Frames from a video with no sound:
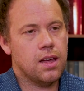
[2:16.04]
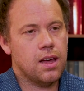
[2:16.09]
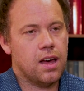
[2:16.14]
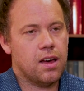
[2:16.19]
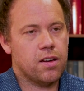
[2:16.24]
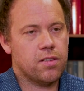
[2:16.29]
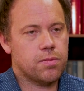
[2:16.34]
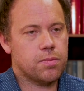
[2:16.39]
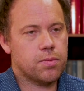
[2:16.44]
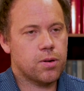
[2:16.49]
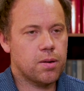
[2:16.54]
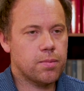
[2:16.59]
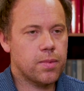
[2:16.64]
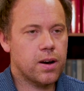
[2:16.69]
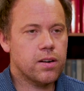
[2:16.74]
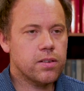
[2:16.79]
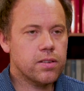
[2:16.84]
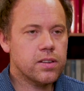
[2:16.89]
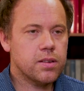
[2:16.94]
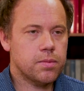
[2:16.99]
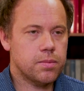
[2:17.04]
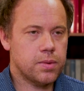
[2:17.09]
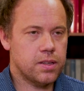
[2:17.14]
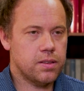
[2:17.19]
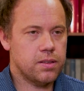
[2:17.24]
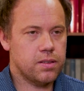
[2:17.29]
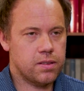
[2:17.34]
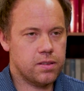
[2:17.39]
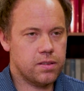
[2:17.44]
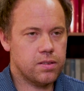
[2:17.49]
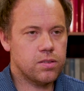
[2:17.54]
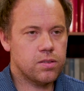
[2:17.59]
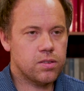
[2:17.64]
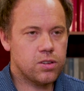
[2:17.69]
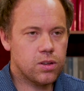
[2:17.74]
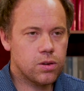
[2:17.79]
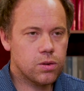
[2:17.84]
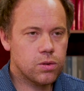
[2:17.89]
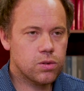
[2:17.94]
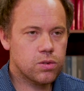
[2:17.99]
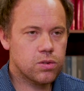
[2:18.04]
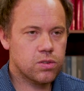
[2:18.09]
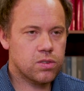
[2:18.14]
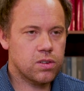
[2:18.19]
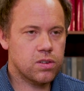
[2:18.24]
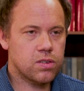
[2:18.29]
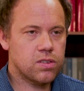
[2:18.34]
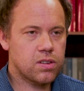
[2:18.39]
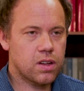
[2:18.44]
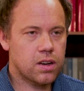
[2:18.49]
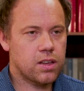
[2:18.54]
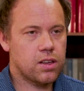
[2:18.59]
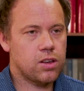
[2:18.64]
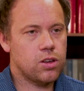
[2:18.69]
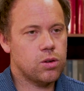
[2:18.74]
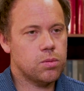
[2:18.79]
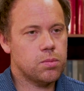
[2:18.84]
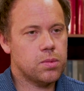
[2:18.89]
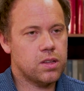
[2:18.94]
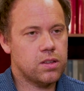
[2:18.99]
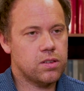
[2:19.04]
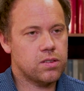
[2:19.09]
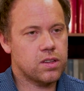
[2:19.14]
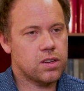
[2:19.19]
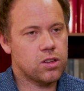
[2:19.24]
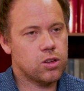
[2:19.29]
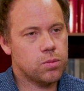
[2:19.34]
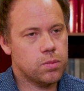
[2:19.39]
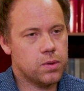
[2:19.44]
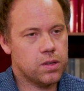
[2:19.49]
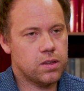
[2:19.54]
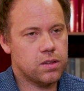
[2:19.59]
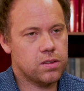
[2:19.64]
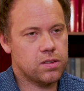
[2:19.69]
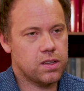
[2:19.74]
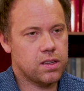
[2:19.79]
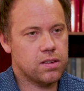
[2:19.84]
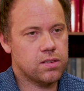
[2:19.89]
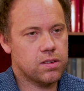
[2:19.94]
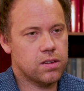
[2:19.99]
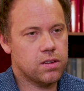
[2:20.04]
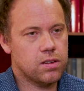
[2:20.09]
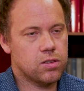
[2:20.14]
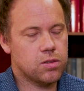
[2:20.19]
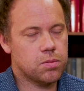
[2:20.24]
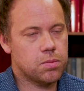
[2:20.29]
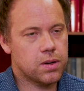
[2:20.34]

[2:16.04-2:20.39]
have primarily been used to study humans and human diseases.